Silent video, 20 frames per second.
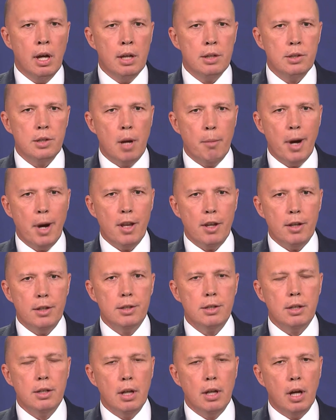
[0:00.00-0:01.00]
some
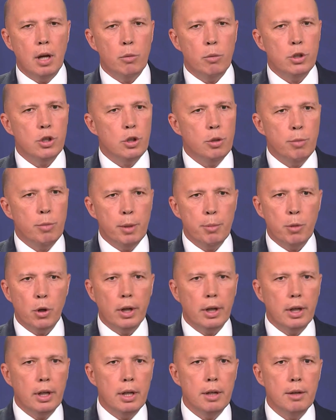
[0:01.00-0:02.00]
others. We should be
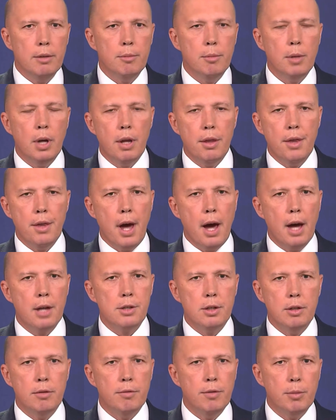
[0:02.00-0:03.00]
bringing in
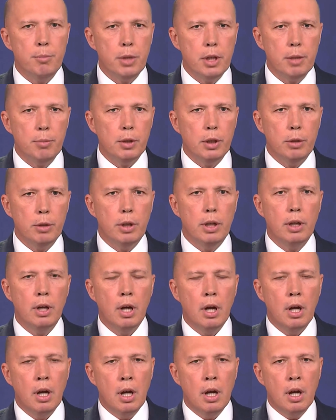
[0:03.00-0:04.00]
1,000 of the people who are
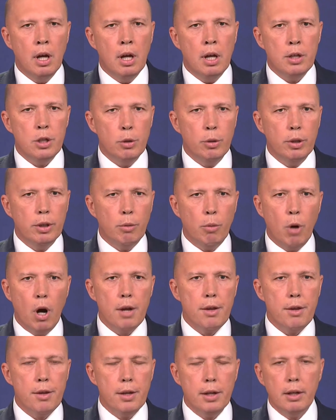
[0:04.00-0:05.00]
doing the
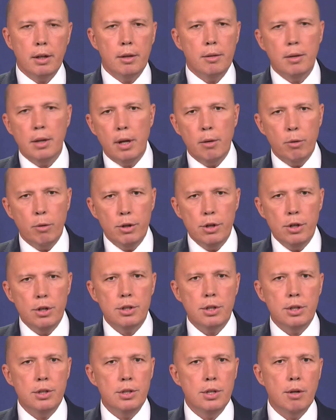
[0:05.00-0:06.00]
right thing and
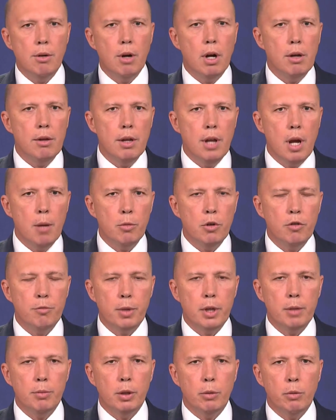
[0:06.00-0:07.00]
reduce to zero the number of
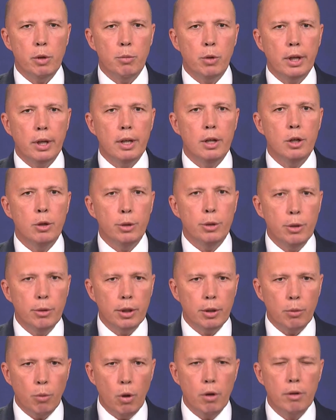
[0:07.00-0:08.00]
people that we bring in who are
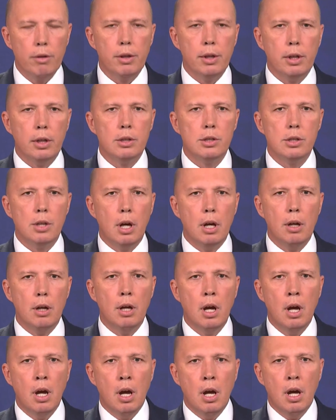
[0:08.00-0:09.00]
doing the wrong thing. So
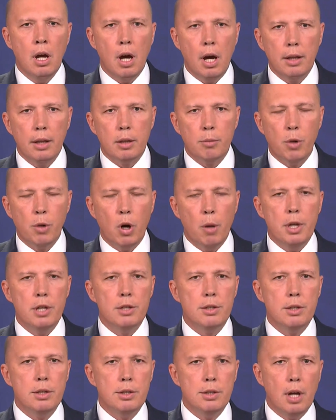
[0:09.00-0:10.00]
I think the Prime
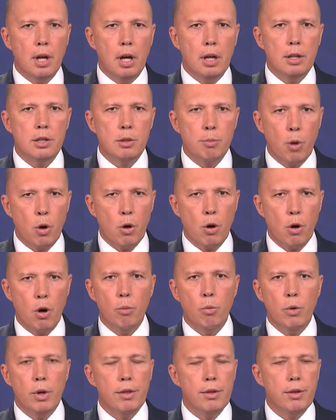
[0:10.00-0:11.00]
Minister's spot
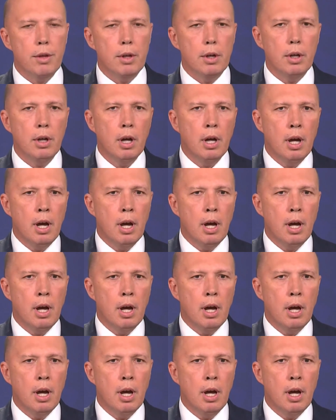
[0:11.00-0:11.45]
on with the